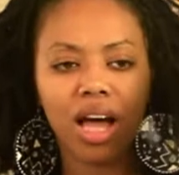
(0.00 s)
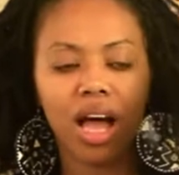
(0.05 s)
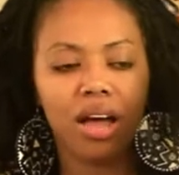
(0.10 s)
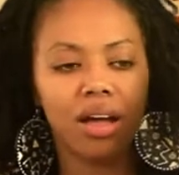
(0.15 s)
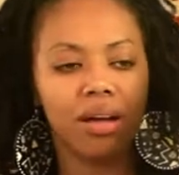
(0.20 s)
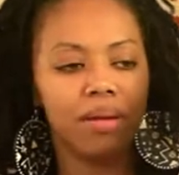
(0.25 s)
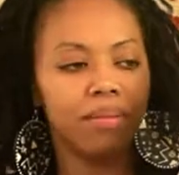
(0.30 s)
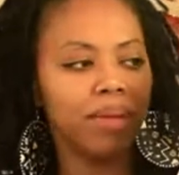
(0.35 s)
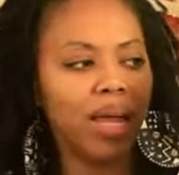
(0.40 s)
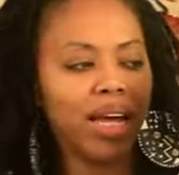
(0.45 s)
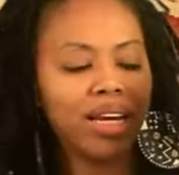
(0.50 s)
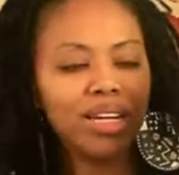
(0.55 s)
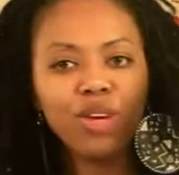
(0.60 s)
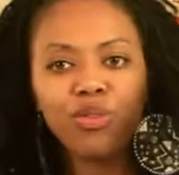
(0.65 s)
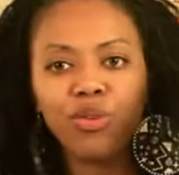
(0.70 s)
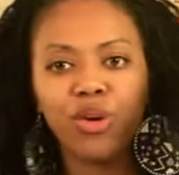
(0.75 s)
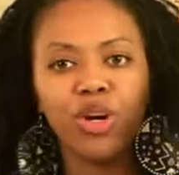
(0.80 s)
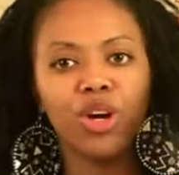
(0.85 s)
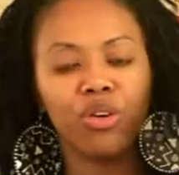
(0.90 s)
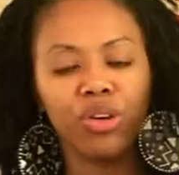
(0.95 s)
um, like
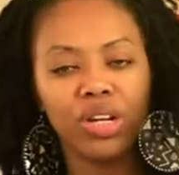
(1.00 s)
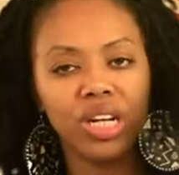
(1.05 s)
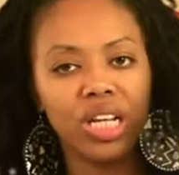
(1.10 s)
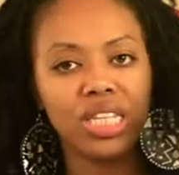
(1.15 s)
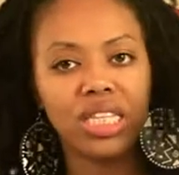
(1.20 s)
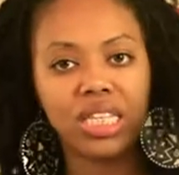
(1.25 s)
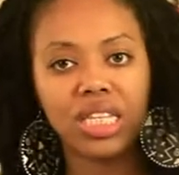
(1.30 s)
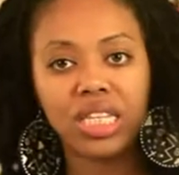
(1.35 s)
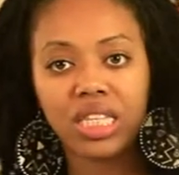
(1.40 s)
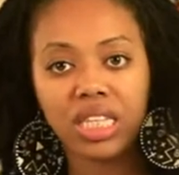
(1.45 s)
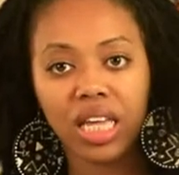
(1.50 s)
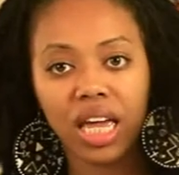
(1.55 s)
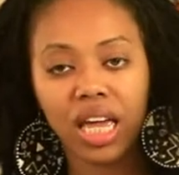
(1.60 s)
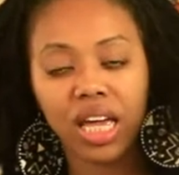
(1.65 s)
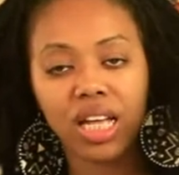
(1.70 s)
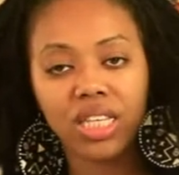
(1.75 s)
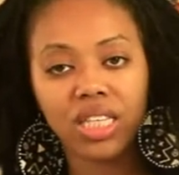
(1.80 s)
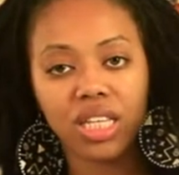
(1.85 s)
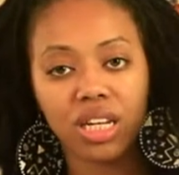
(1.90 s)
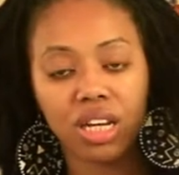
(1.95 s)
different greetings and
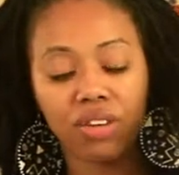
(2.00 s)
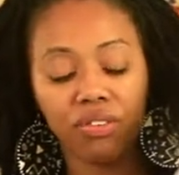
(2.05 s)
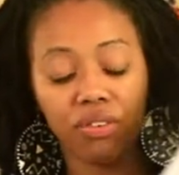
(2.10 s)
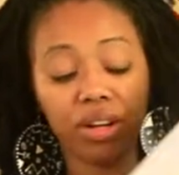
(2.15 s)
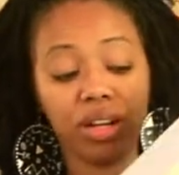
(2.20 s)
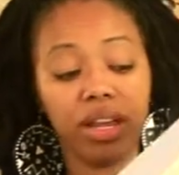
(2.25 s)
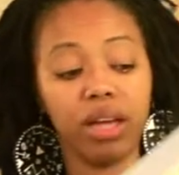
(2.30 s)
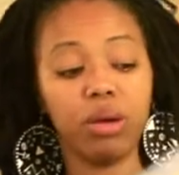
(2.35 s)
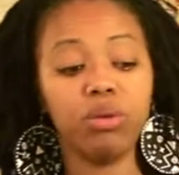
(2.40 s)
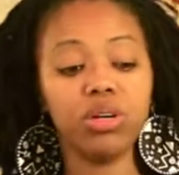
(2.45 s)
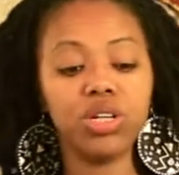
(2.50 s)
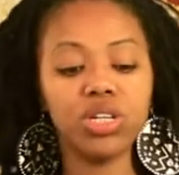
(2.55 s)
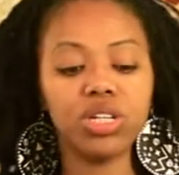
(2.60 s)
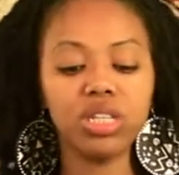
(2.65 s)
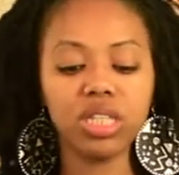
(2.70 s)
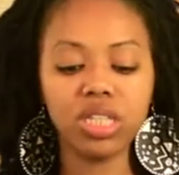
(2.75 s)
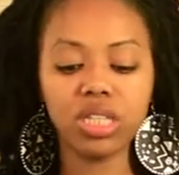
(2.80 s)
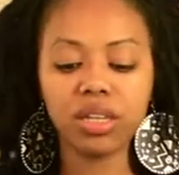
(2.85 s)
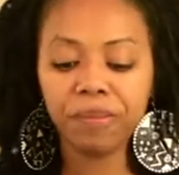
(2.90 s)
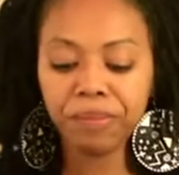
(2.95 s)
sayings in different
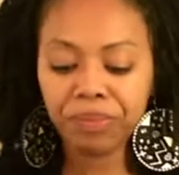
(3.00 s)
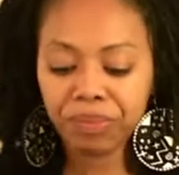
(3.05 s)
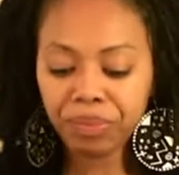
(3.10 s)
languages.